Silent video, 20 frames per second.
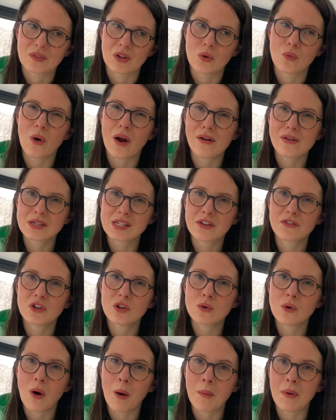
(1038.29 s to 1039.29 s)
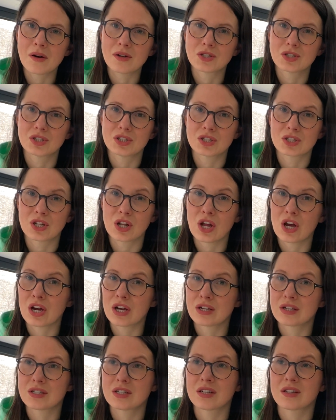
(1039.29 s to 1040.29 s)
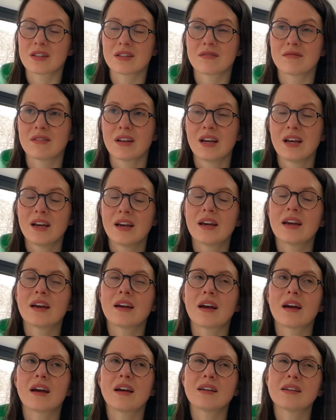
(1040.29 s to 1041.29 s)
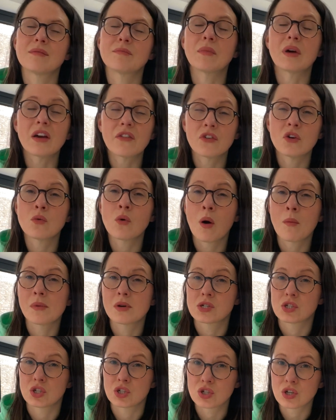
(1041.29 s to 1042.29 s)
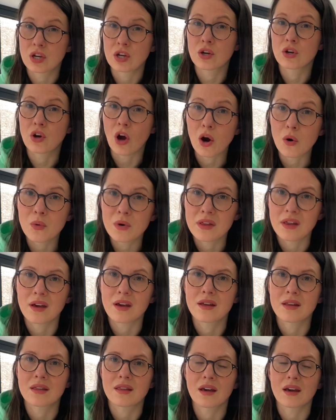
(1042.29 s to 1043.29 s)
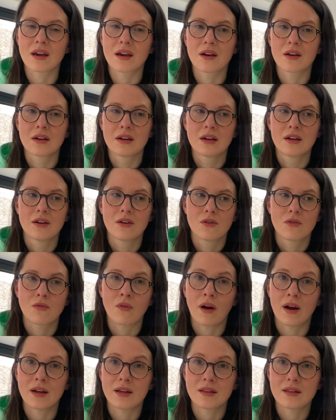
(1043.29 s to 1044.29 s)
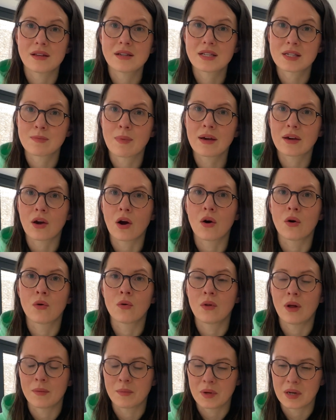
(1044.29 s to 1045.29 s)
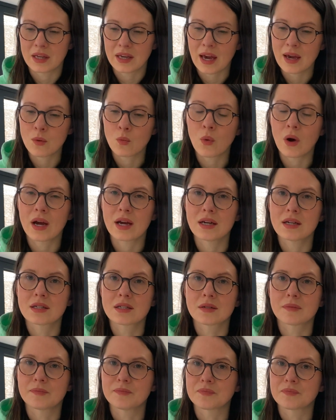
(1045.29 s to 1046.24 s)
Whereas if you almost just learn to, if you almost just can go with it and think, right, this is my goal, I'm going to gain weight.